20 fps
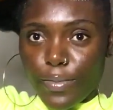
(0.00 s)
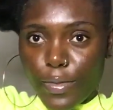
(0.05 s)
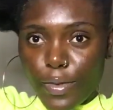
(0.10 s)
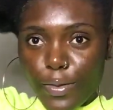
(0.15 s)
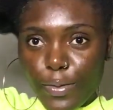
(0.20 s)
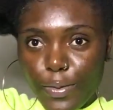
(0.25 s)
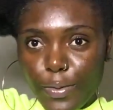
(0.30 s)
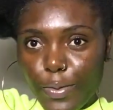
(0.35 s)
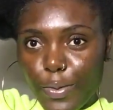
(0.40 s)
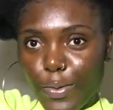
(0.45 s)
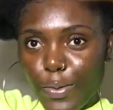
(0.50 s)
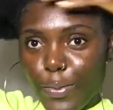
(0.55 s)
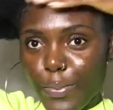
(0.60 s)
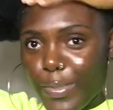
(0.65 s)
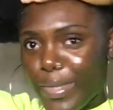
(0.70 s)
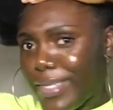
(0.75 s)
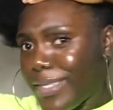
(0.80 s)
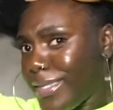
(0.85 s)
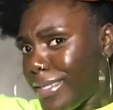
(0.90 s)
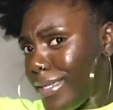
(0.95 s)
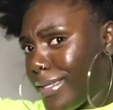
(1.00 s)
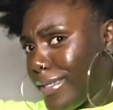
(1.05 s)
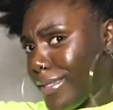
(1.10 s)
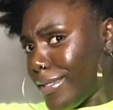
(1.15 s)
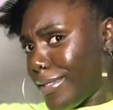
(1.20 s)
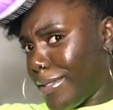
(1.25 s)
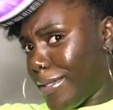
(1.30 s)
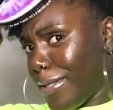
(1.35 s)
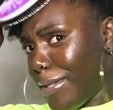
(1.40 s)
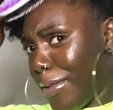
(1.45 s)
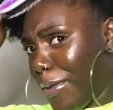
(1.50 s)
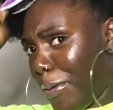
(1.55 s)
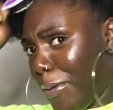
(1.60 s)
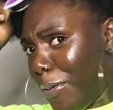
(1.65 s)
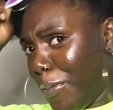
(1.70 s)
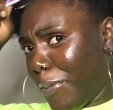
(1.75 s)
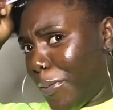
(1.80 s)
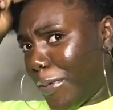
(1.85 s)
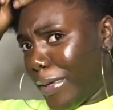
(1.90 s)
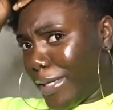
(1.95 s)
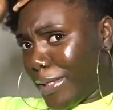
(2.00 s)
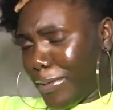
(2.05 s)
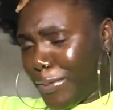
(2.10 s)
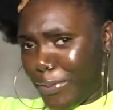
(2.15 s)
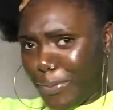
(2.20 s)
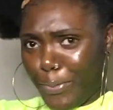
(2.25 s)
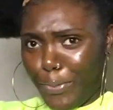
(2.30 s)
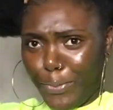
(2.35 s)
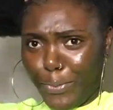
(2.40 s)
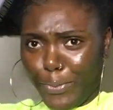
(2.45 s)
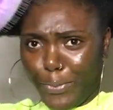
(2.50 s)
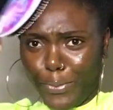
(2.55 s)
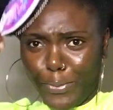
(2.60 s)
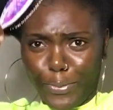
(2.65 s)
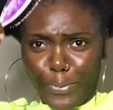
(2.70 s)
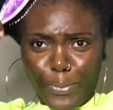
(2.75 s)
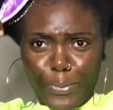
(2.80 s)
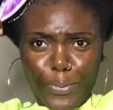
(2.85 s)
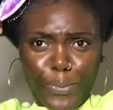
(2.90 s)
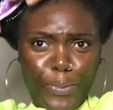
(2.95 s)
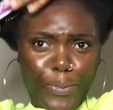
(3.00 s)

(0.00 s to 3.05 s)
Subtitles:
Ooh, my skin is glowing. Ooh.